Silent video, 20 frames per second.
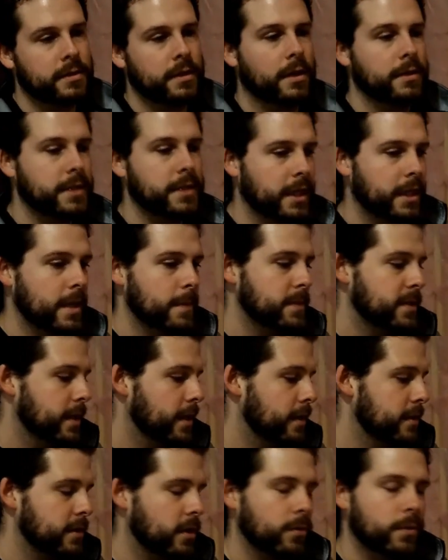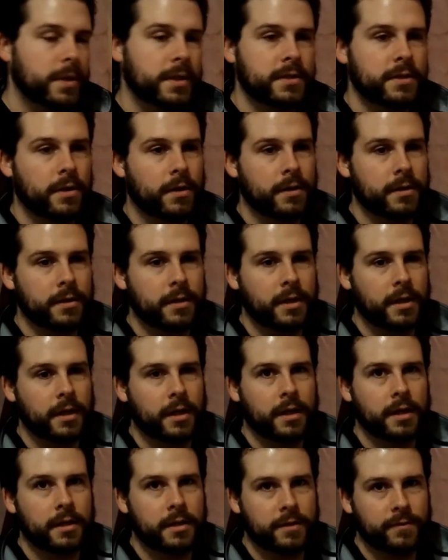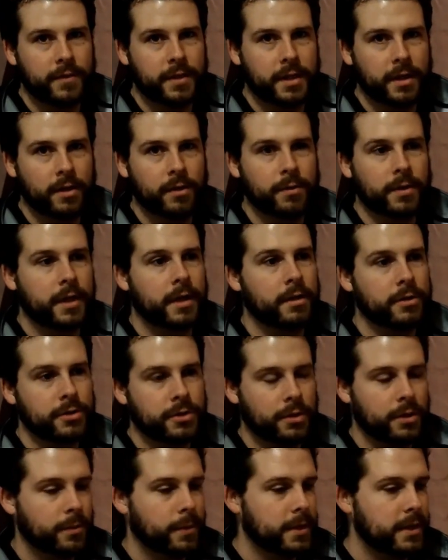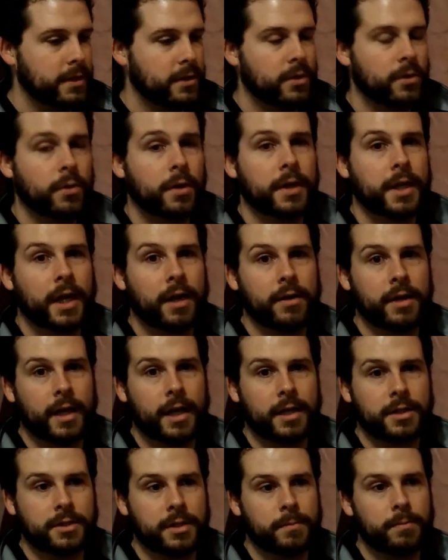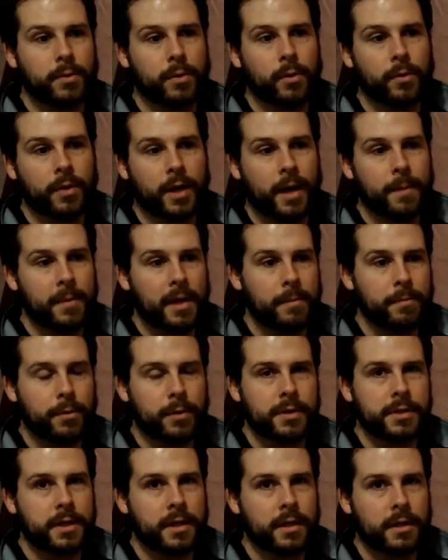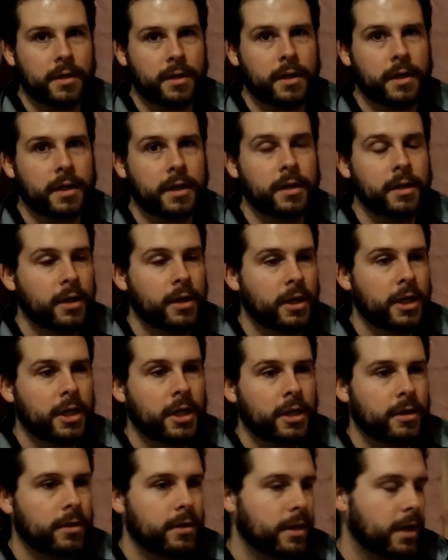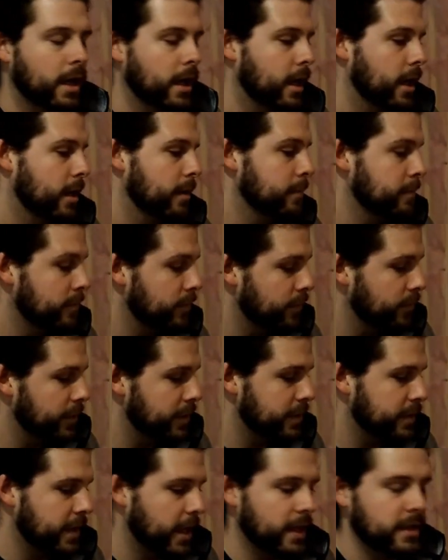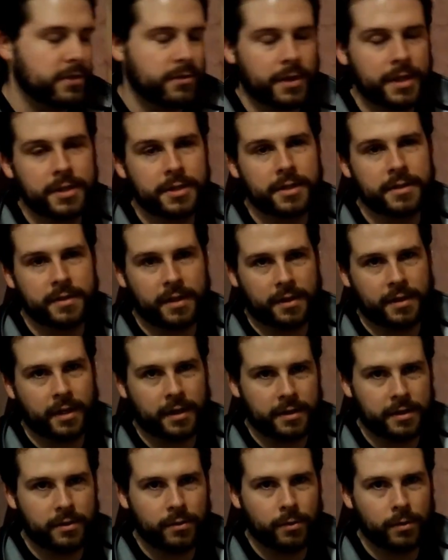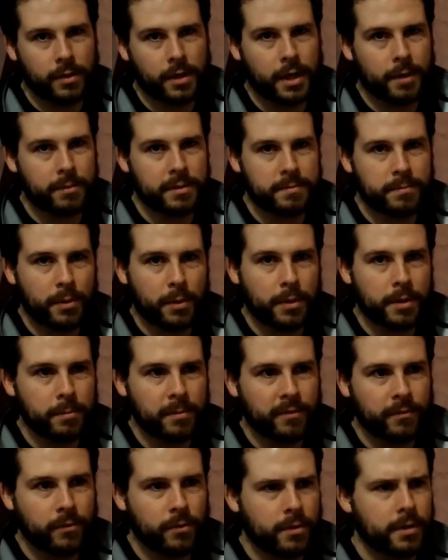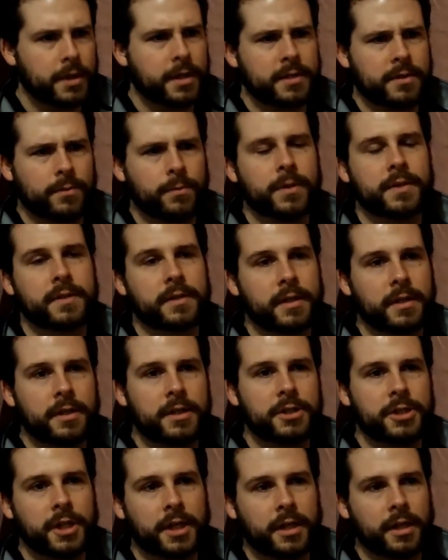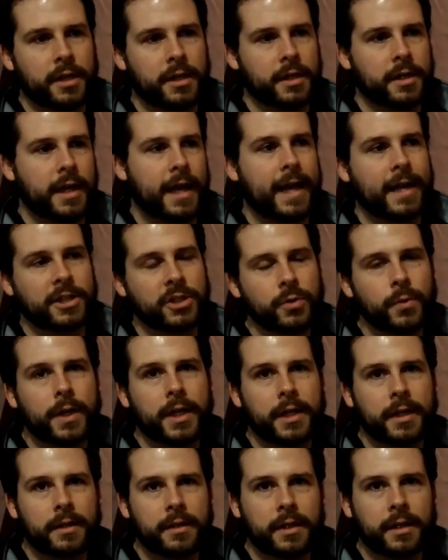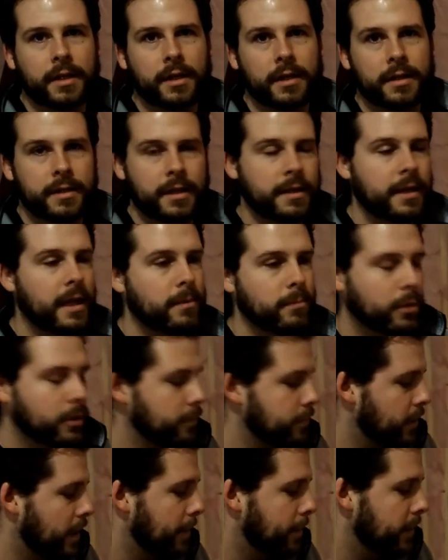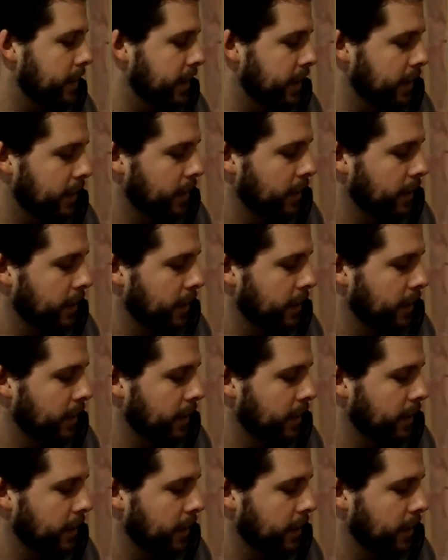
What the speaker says: I'll take you upstairs, I'll restart the video, and I'll show you what to do on how to actually program that portion of the lock. Which is kind of strange because I thought the door lock was broken before because it wasn't actuating the deadbolt properly.